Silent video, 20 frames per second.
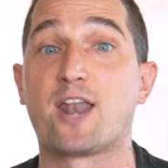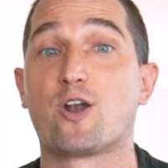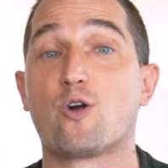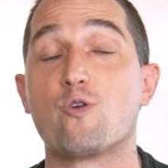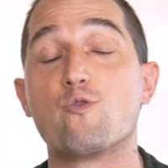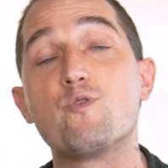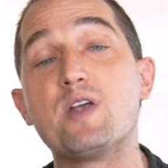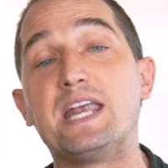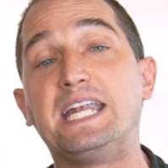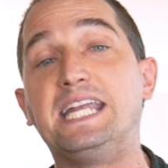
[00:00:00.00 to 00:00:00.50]
and
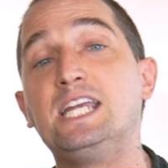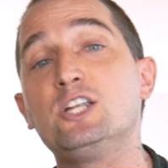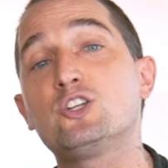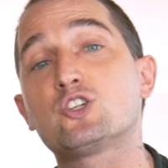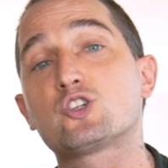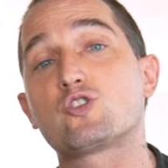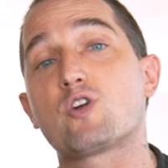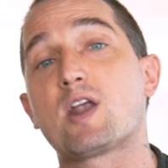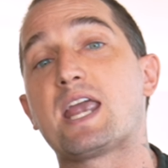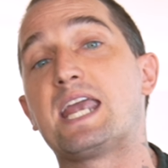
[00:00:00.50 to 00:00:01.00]
already
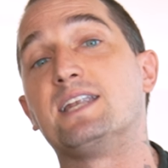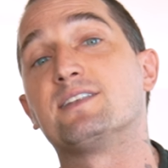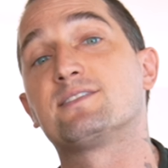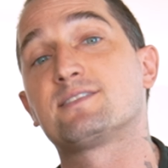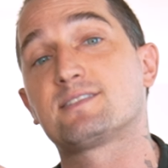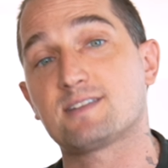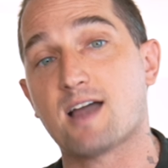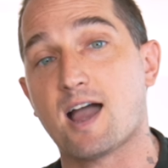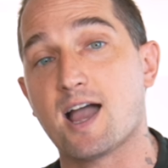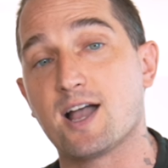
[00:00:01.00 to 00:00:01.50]
trained
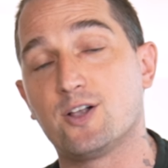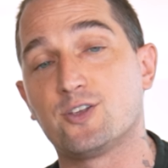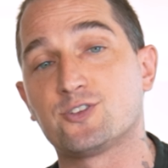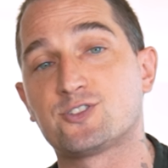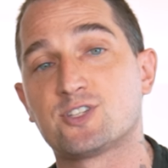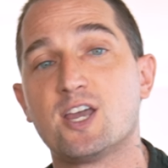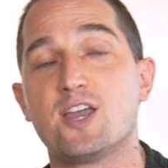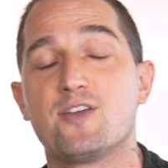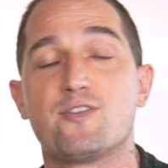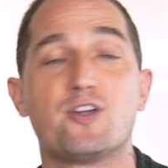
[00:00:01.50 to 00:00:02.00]

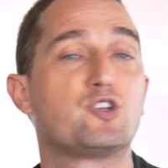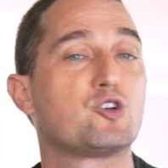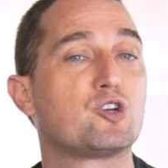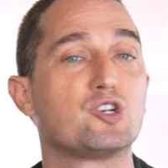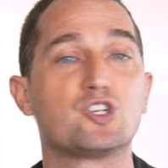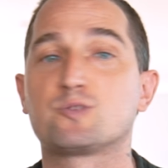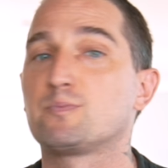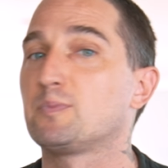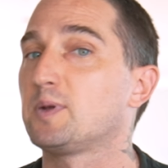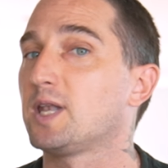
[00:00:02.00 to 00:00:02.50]
styles that you
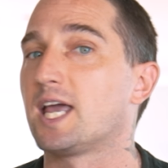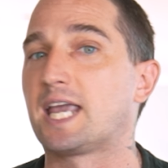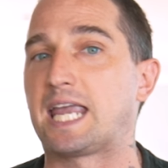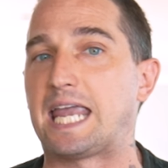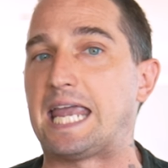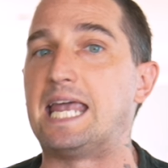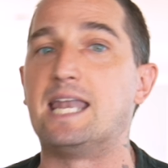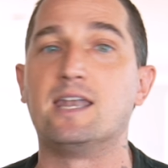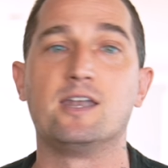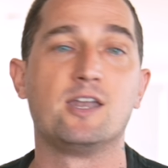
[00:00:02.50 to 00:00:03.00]
can just plug
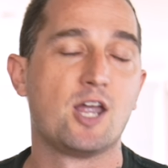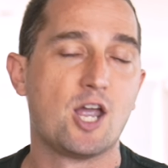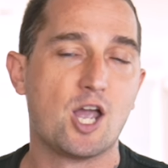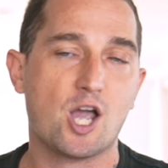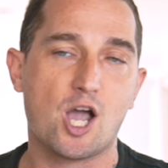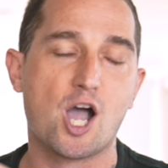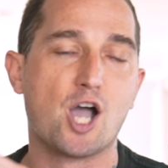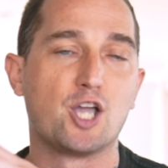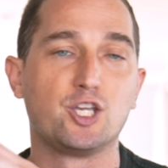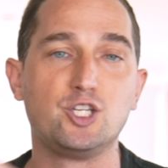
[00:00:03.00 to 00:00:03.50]
in
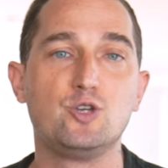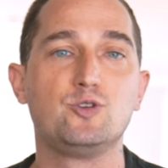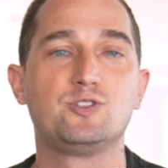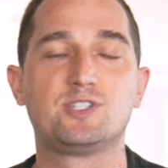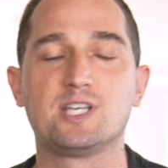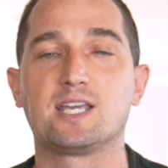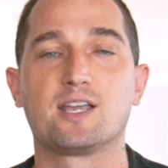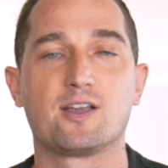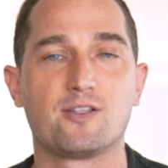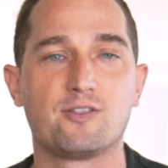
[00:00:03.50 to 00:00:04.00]
uh,
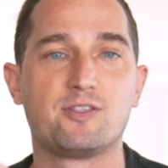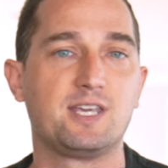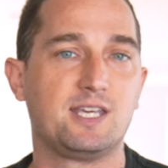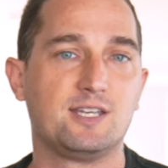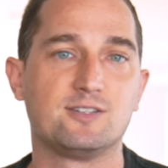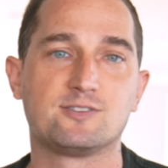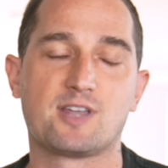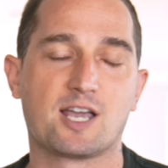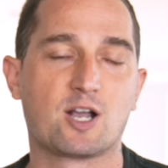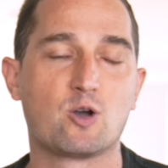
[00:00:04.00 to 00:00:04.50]
using
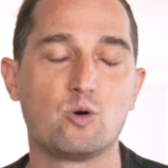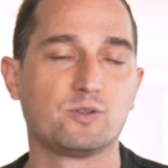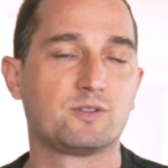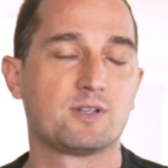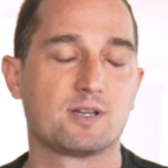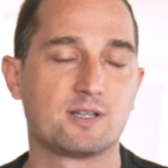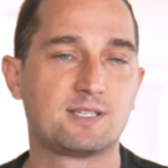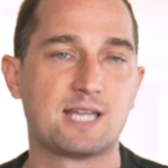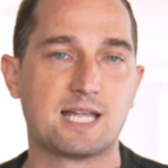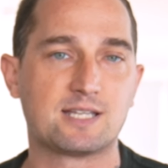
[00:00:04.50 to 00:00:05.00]
these. They're called
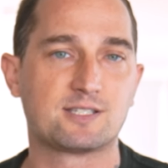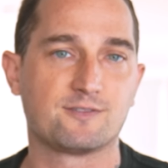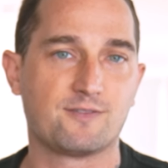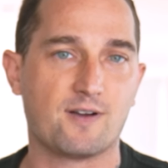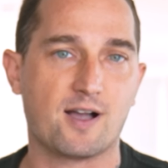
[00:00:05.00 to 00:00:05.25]
tensor